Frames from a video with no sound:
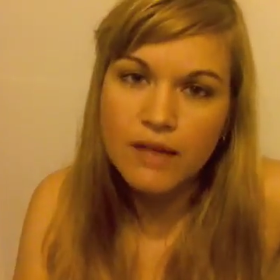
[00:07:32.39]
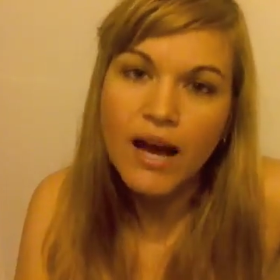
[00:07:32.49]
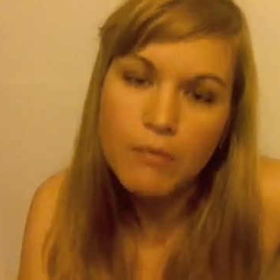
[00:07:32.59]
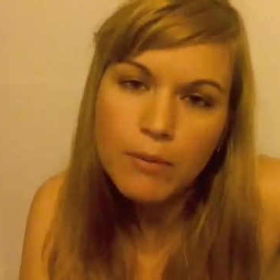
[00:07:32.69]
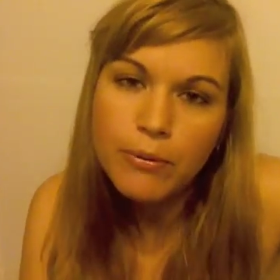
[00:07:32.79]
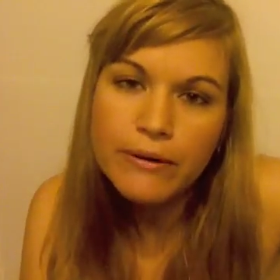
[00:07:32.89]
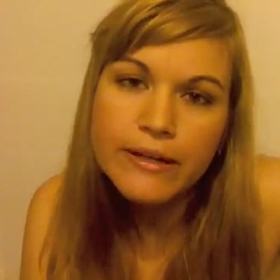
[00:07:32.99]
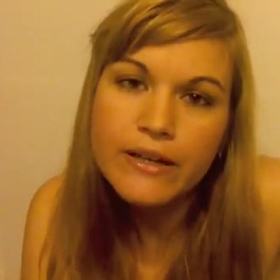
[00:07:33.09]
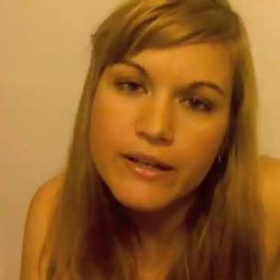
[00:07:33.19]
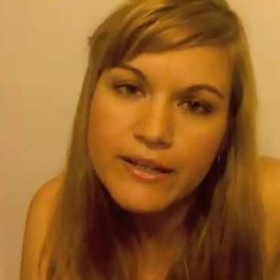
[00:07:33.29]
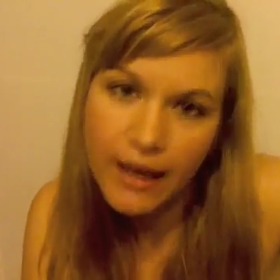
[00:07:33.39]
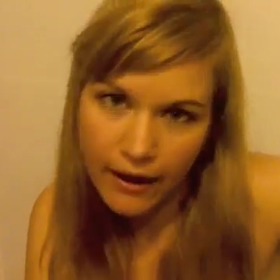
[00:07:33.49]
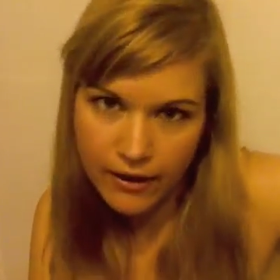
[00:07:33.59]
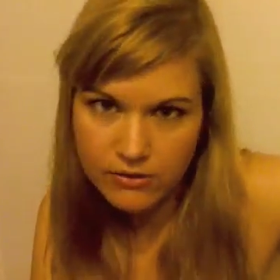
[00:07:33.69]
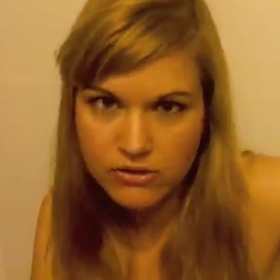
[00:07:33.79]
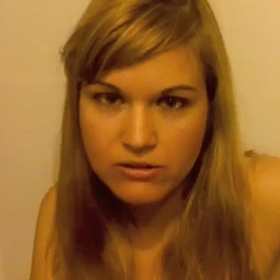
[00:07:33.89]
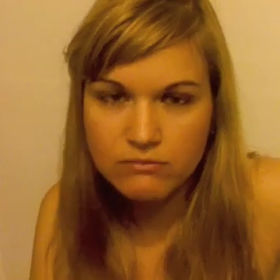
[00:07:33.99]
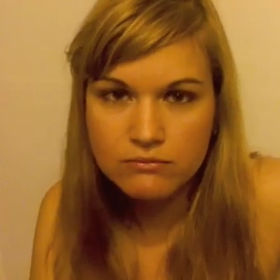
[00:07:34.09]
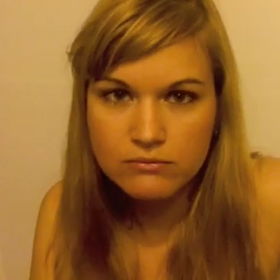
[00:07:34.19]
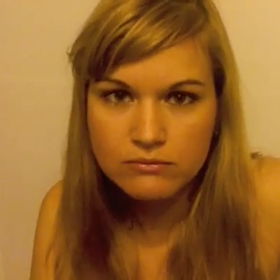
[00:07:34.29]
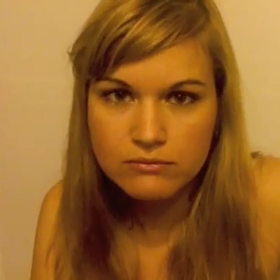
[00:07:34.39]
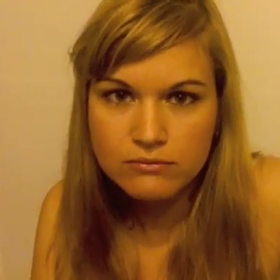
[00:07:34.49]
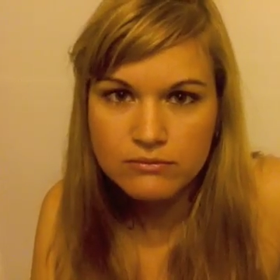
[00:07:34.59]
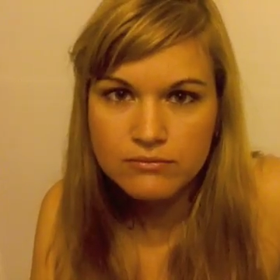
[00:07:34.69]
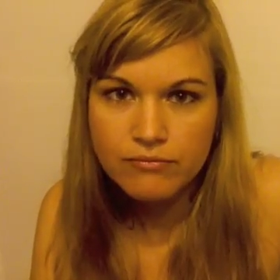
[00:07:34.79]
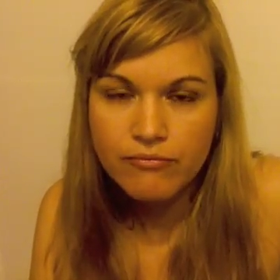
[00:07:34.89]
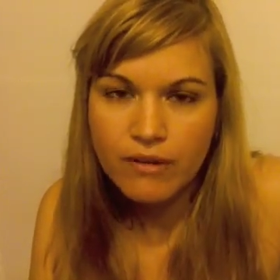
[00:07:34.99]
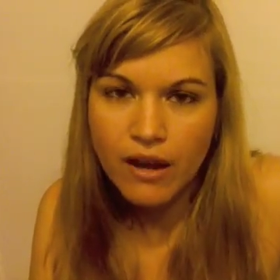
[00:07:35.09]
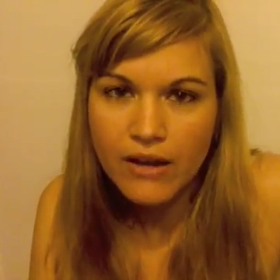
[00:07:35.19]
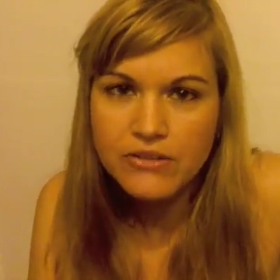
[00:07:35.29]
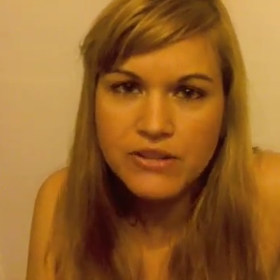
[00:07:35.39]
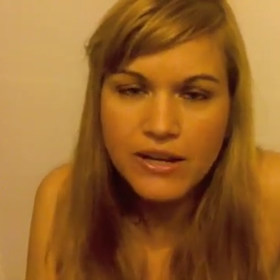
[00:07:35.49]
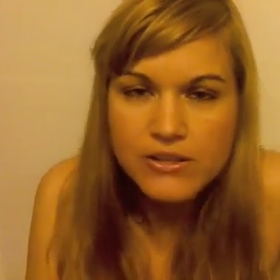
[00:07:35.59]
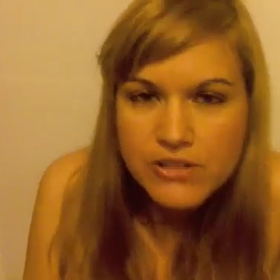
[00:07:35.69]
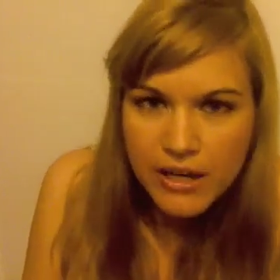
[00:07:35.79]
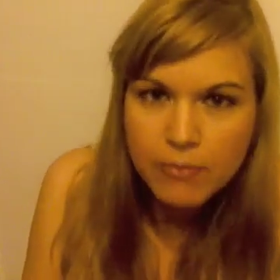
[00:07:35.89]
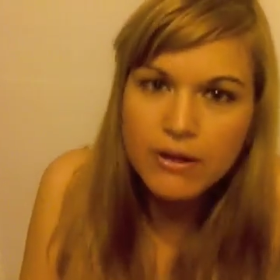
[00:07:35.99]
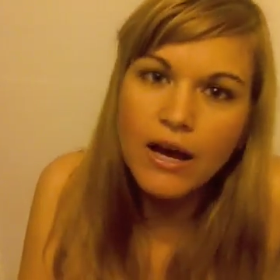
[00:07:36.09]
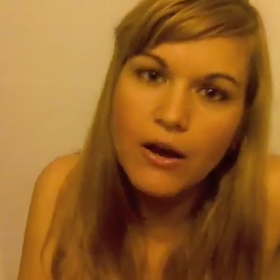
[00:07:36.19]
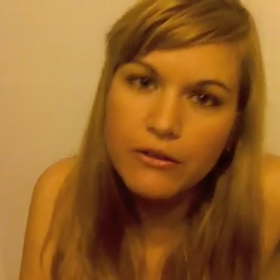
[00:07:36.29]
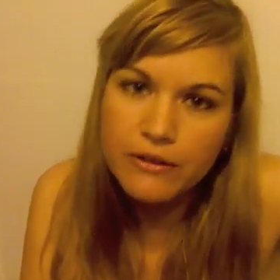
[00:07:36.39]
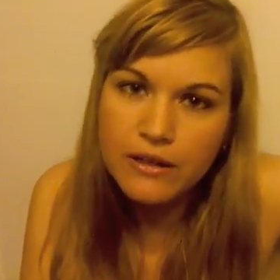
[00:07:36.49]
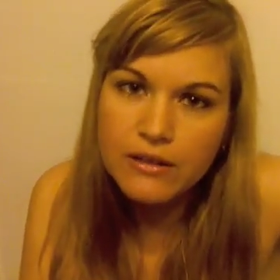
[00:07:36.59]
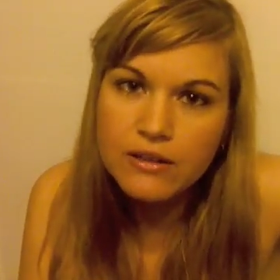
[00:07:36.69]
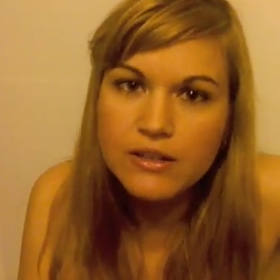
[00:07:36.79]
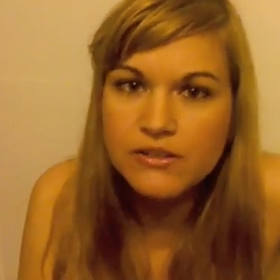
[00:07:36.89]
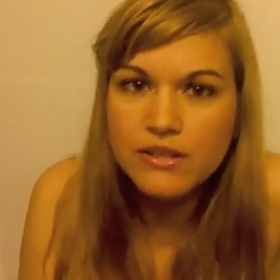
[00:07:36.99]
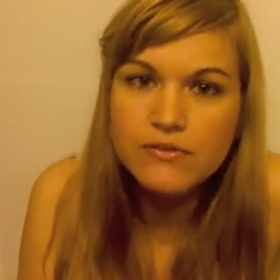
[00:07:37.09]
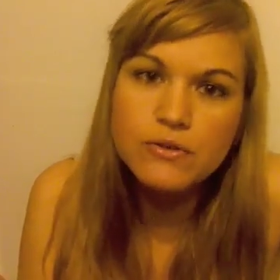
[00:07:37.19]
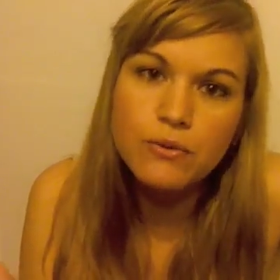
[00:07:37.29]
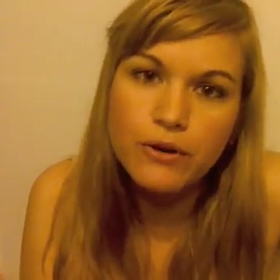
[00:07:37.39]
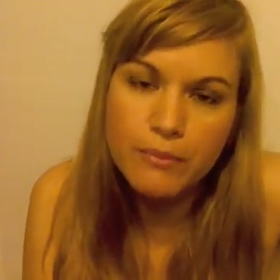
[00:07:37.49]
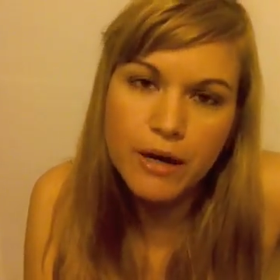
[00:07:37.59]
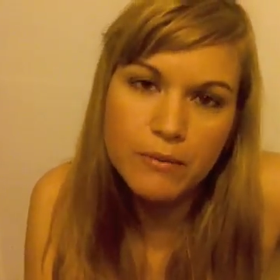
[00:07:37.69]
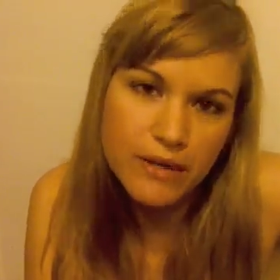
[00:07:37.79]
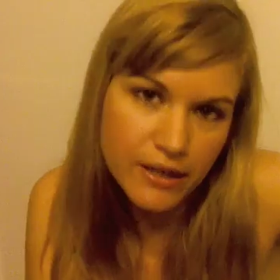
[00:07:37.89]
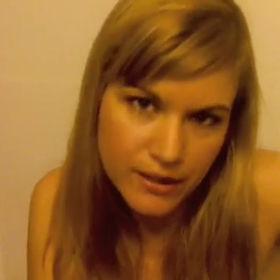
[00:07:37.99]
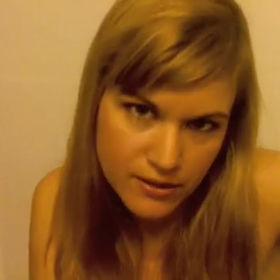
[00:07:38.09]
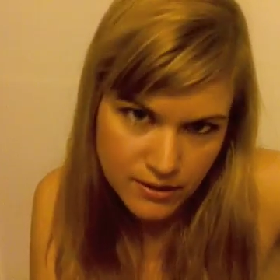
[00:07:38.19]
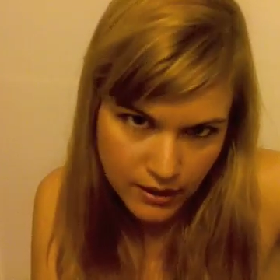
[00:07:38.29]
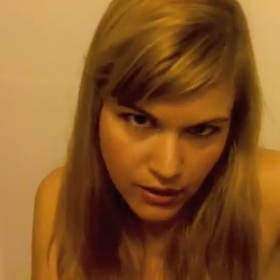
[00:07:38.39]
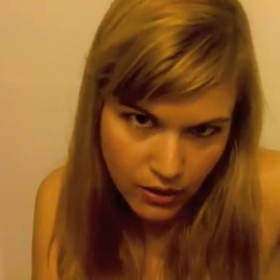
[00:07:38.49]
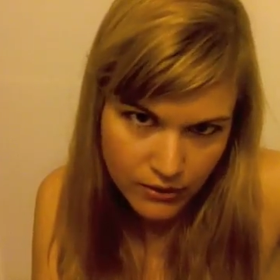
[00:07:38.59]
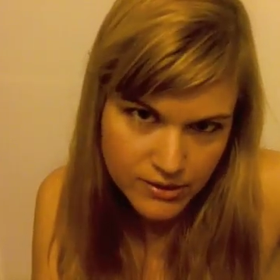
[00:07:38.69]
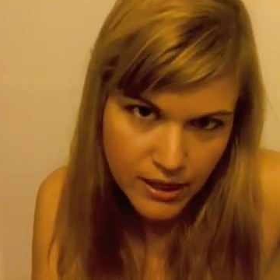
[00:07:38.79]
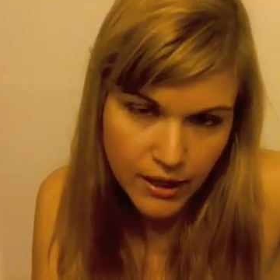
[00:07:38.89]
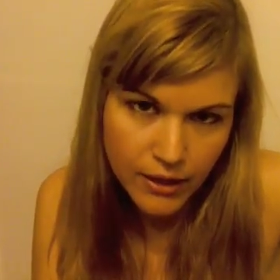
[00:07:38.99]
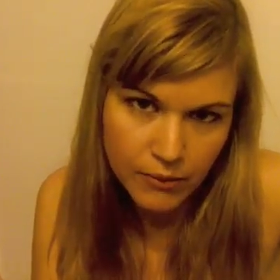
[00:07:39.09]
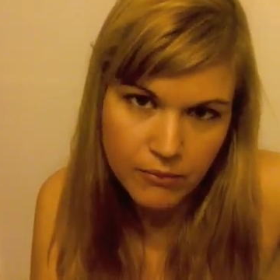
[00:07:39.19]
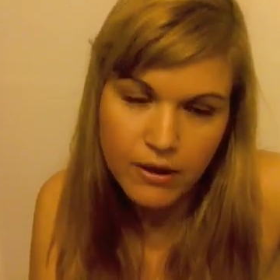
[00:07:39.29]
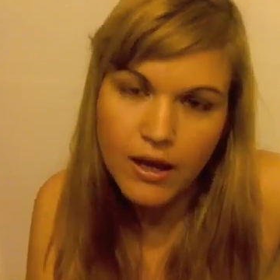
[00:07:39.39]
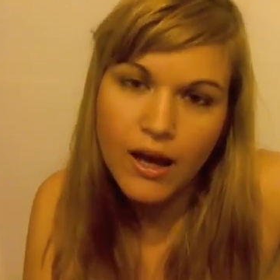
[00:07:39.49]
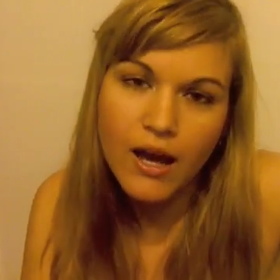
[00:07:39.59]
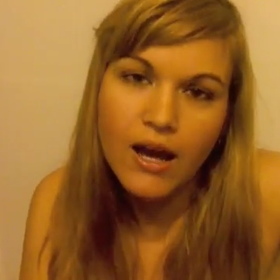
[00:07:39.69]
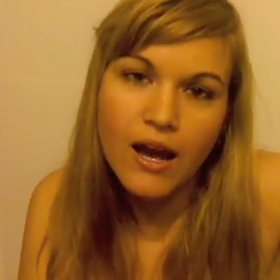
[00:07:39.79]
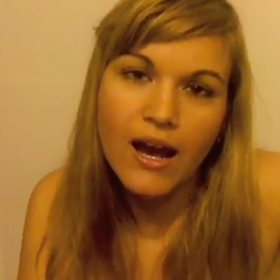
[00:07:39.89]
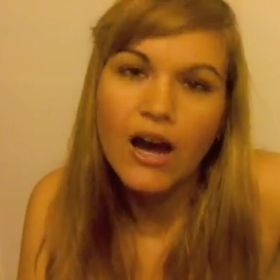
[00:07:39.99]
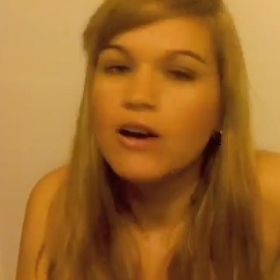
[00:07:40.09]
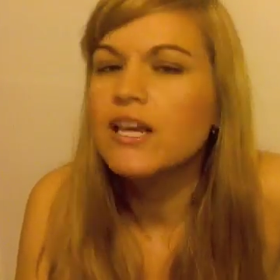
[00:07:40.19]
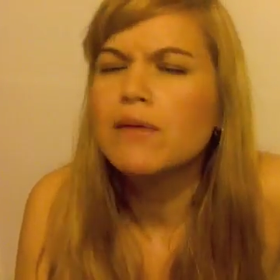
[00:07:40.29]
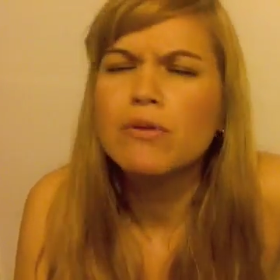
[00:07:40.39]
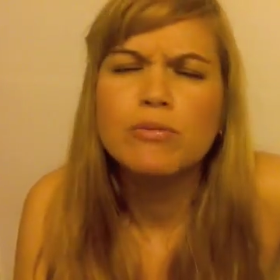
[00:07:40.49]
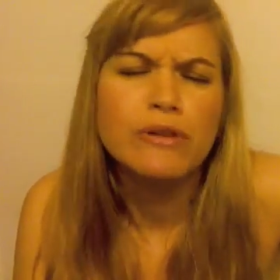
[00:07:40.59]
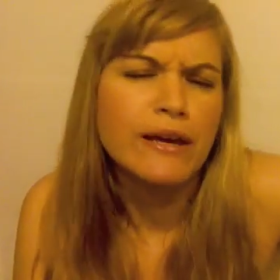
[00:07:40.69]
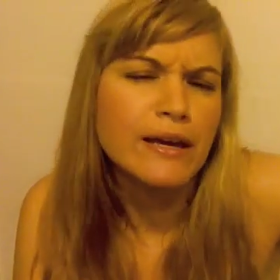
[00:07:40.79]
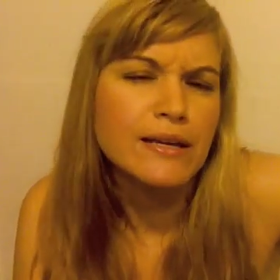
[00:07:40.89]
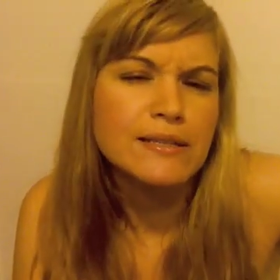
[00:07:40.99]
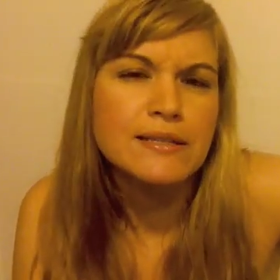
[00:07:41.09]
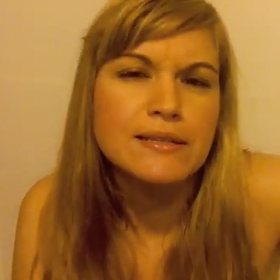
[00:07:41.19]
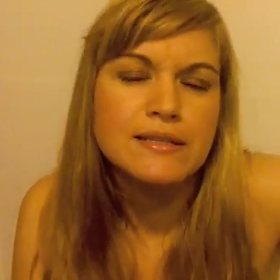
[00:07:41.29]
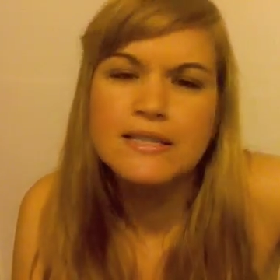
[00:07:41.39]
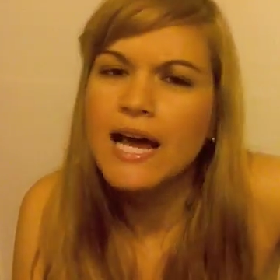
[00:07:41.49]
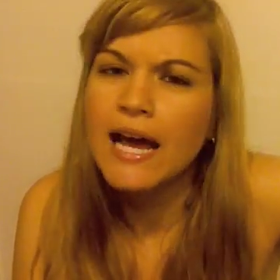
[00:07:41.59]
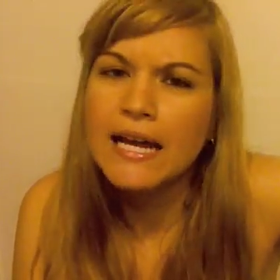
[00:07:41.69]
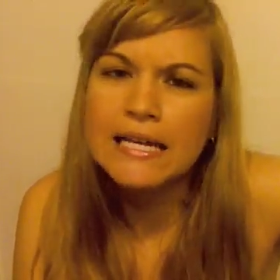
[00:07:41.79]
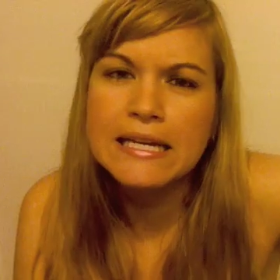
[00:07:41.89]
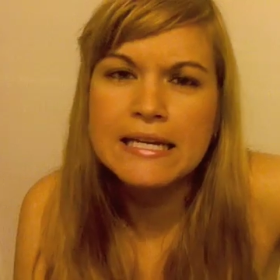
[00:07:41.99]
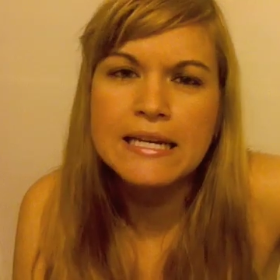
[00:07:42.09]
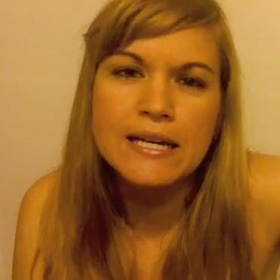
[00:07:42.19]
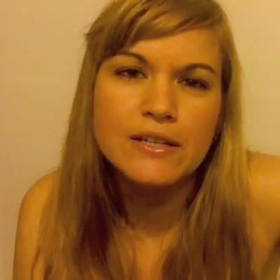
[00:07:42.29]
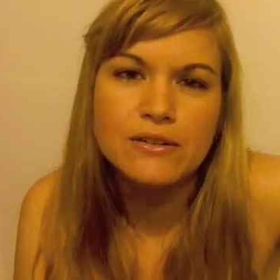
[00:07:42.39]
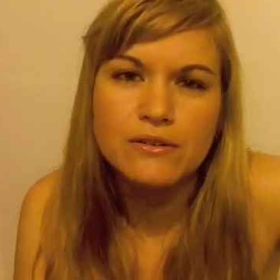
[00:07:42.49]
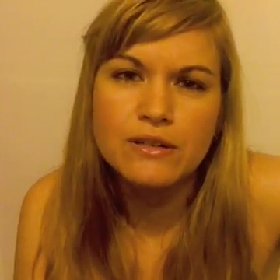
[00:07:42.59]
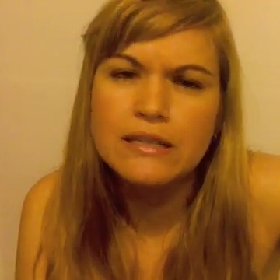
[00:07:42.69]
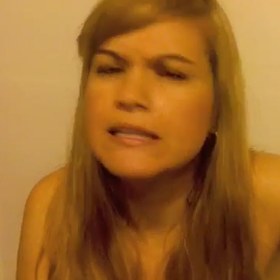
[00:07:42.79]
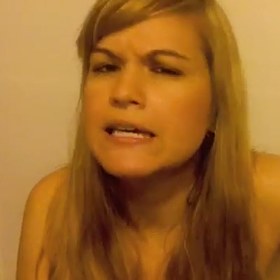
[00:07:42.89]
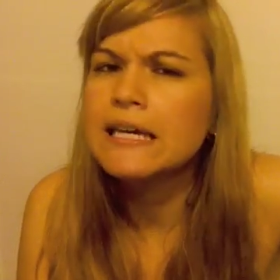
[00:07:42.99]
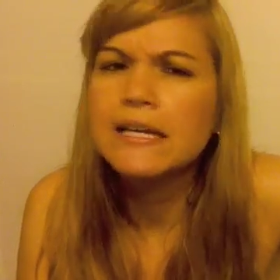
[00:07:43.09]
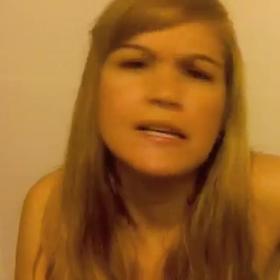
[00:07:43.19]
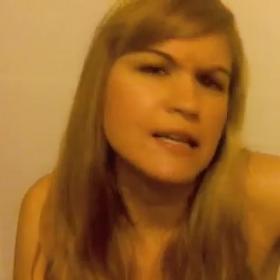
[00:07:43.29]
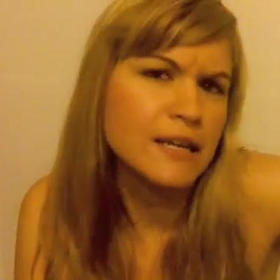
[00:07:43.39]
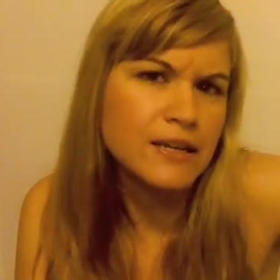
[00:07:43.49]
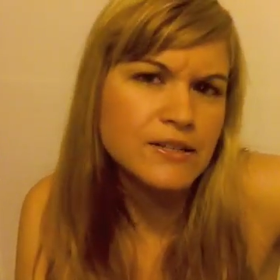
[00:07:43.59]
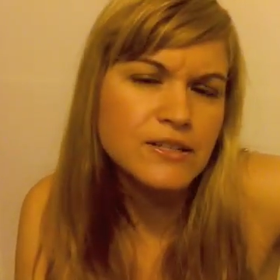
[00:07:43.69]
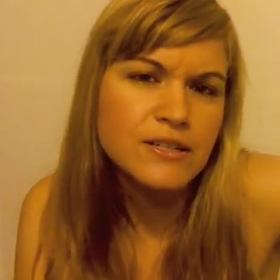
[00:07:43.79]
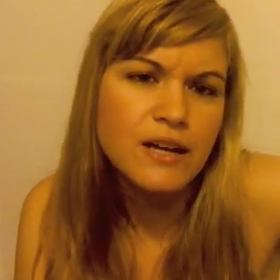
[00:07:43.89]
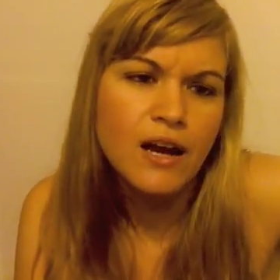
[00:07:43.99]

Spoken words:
I'm a pretty good catch. I stay in shape and healthy. He doesn't have to worry about me getting sick all the time. I'll keep the place tidy and clean and neat.